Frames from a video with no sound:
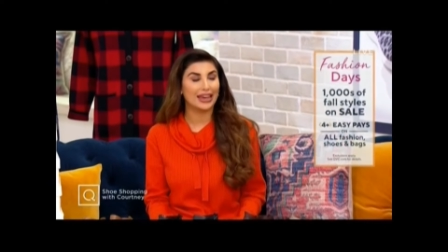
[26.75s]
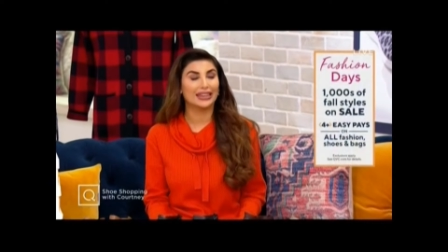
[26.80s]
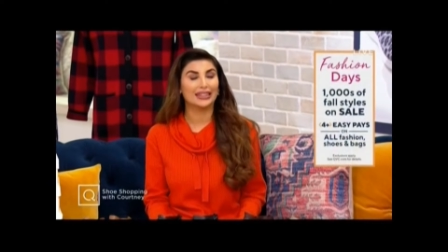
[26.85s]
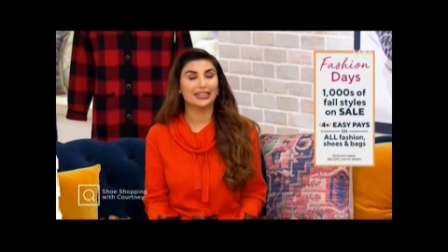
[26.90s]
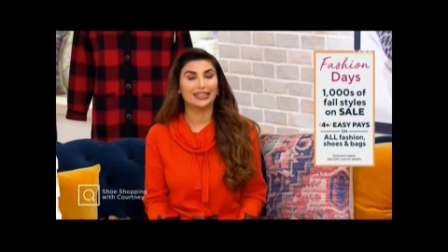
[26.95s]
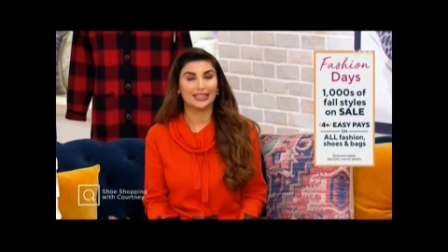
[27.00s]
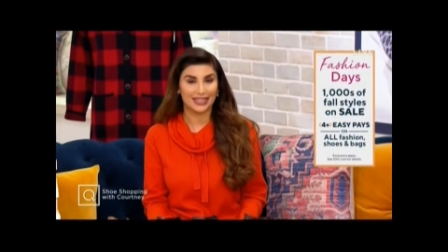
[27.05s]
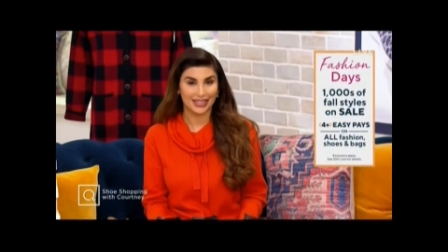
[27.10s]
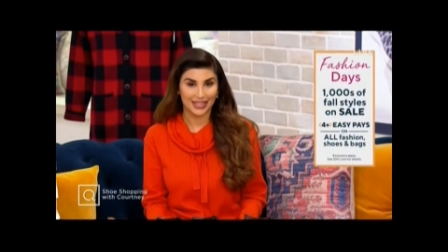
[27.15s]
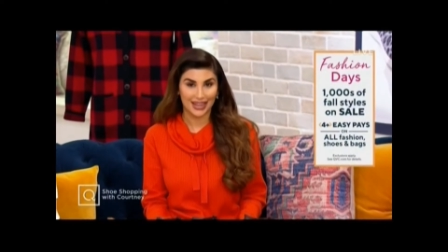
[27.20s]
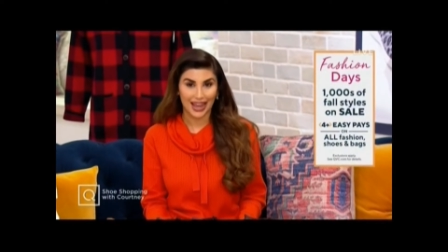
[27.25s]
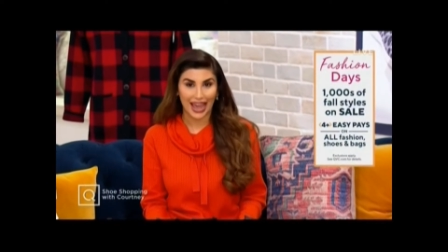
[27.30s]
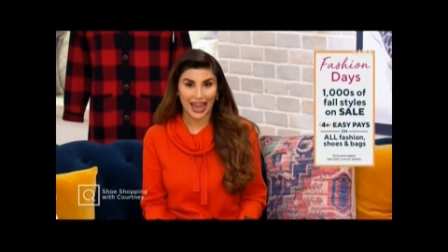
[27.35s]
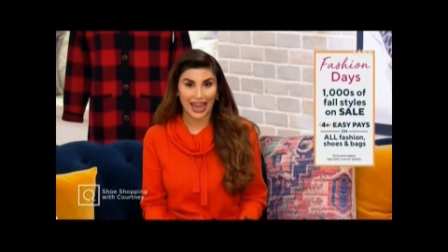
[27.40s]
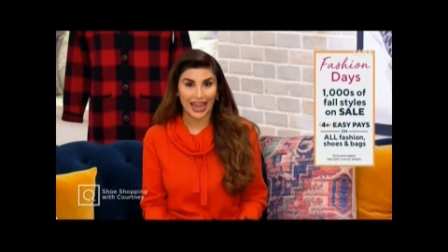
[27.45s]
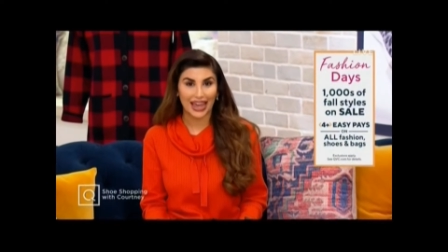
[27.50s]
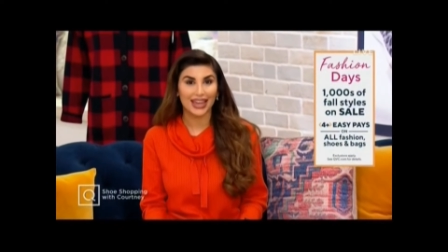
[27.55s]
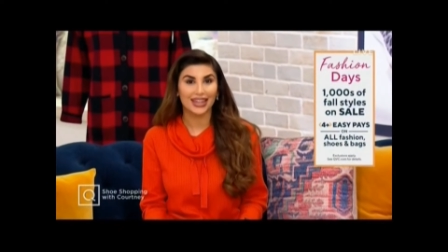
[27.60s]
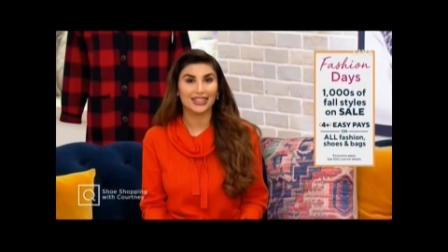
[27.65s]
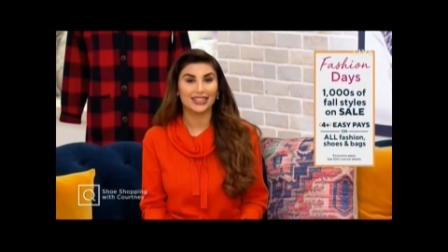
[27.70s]
it is
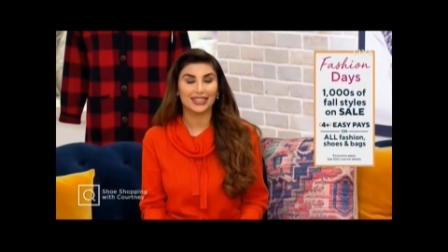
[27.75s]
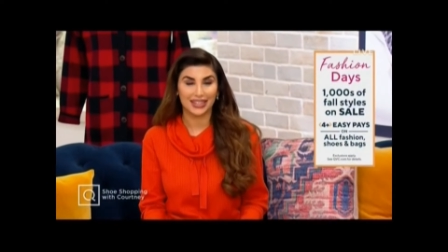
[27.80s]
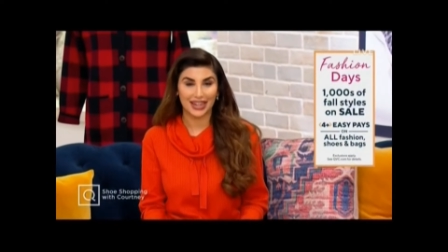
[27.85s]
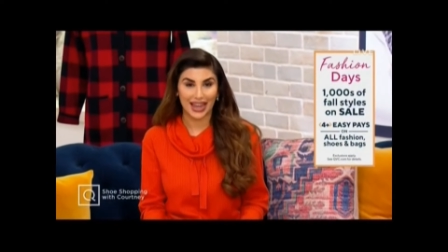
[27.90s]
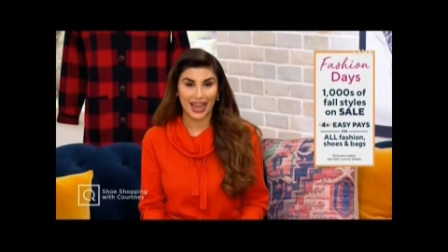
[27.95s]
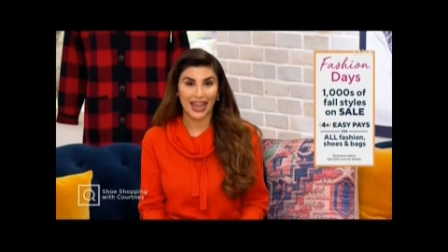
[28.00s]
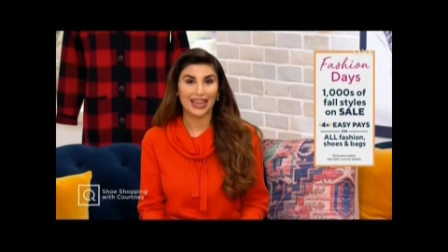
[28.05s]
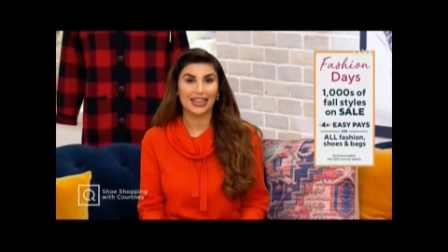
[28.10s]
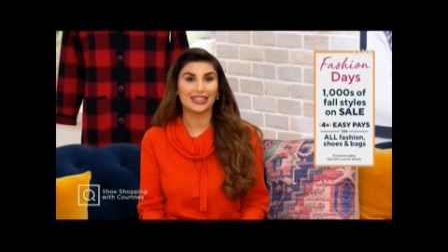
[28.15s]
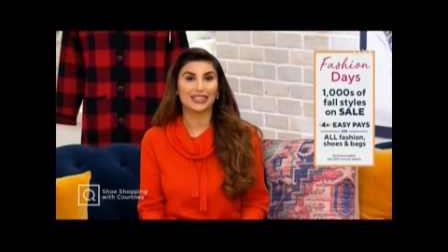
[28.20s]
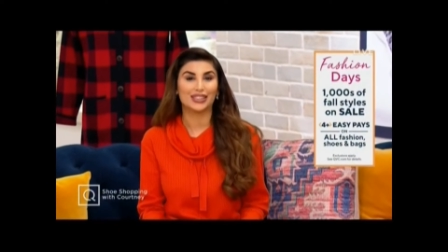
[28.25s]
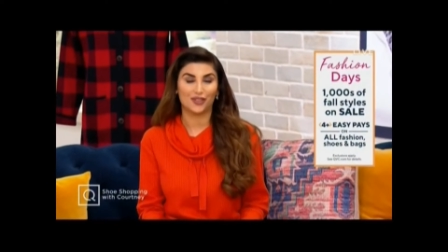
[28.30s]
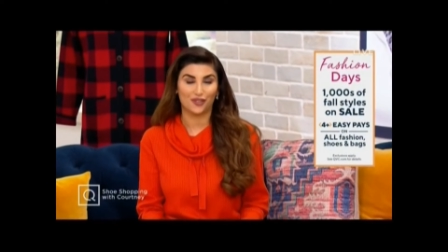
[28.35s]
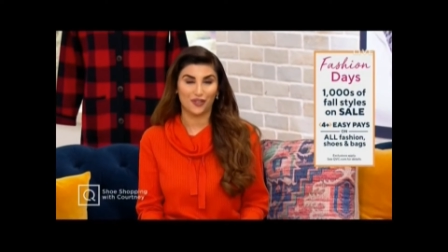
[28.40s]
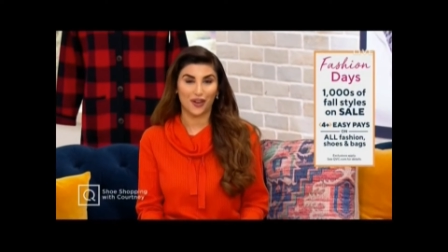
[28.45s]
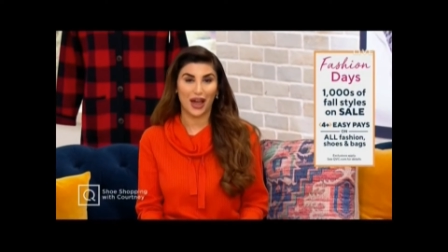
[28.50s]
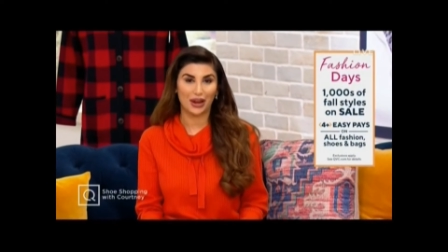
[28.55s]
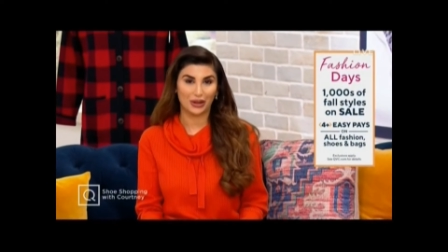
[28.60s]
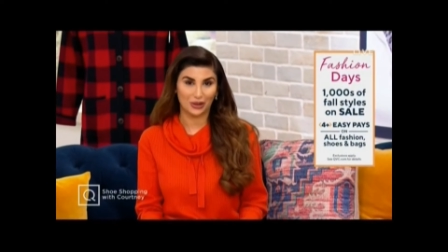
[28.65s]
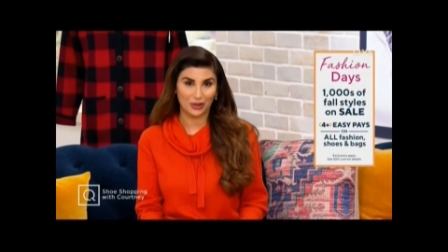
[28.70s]
today, and today is the
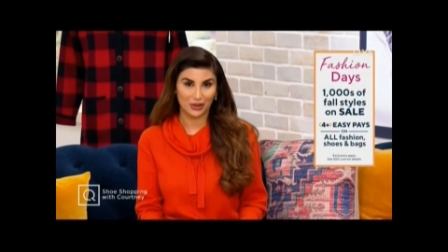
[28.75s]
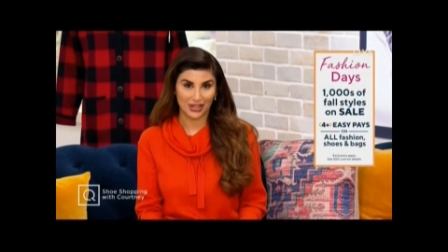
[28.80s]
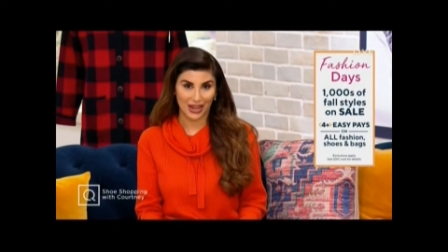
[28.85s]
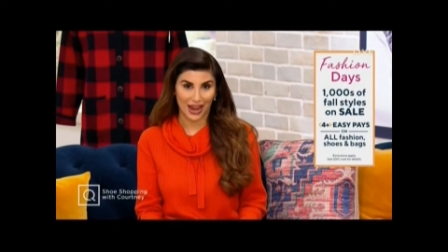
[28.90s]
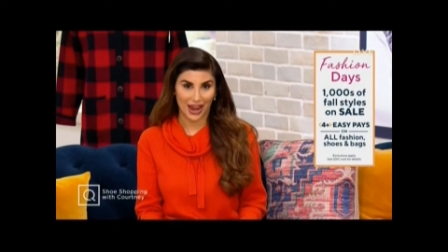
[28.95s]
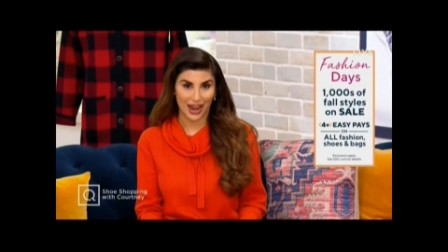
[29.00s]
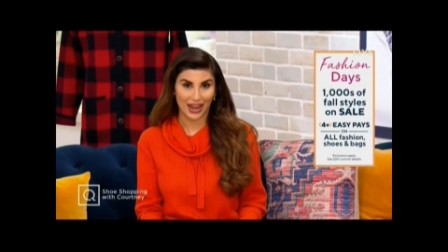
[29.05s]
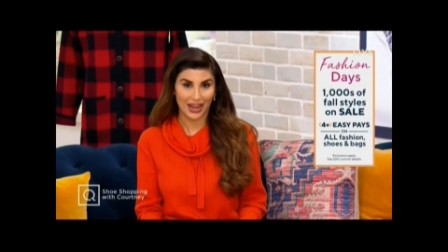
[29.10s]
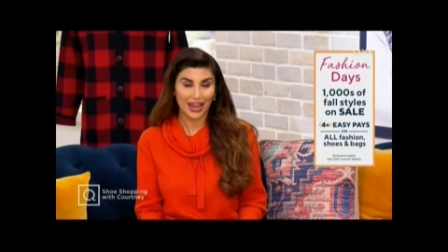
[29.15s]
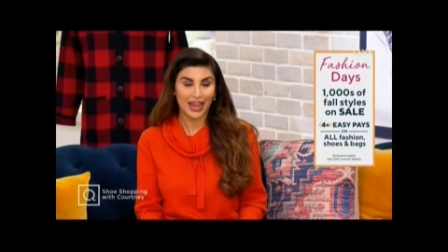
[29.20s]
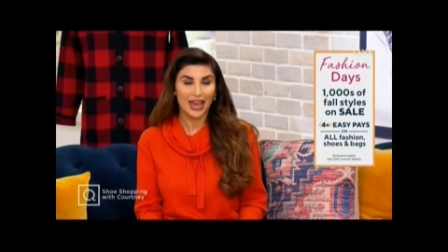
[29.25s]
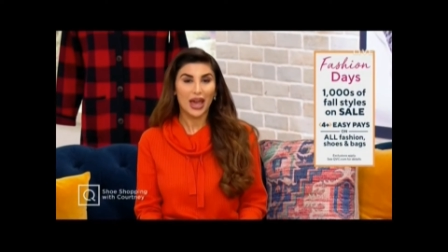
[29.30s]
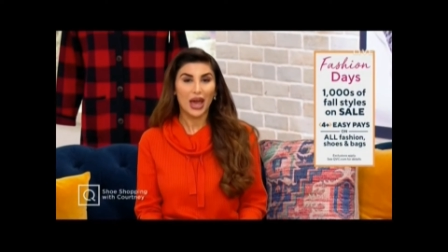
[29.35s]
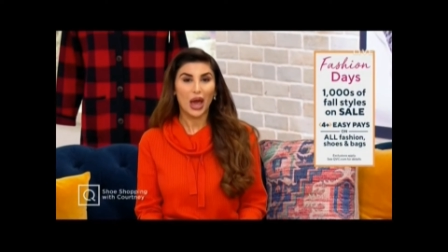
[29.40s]
final day.